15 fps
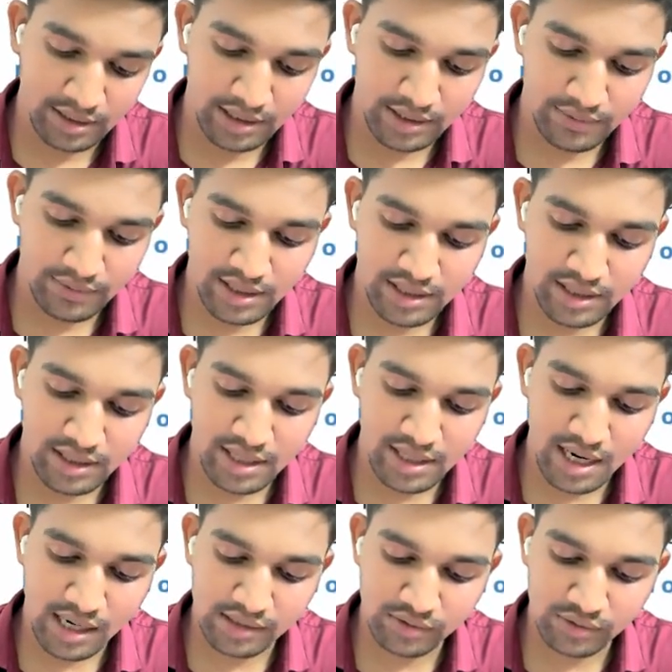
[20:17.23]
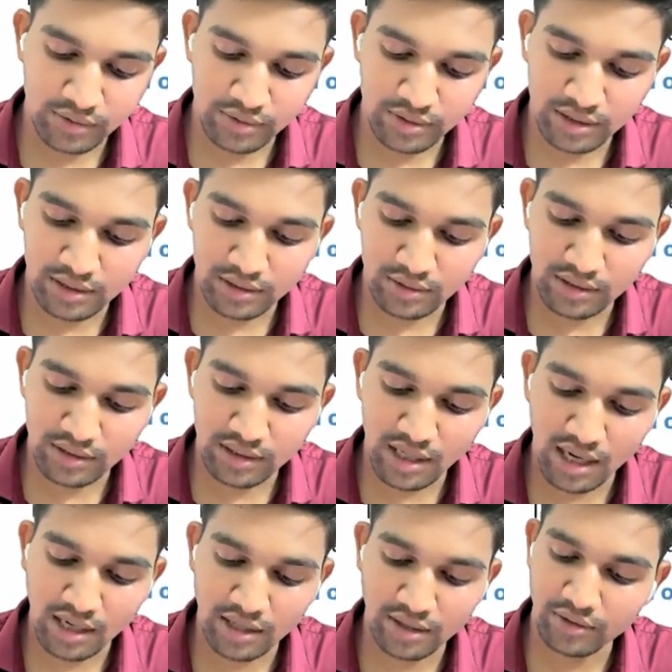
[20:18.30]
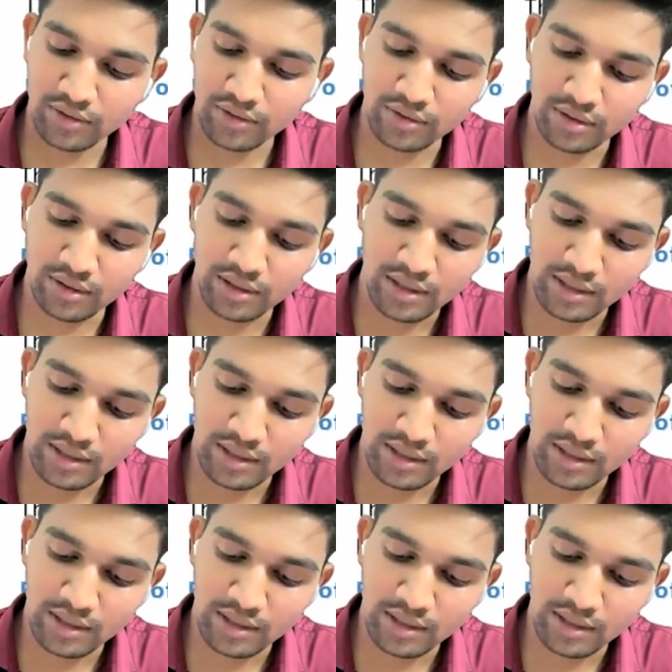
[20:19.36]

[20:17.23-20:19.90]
Even in India, also, the Kolkata High Court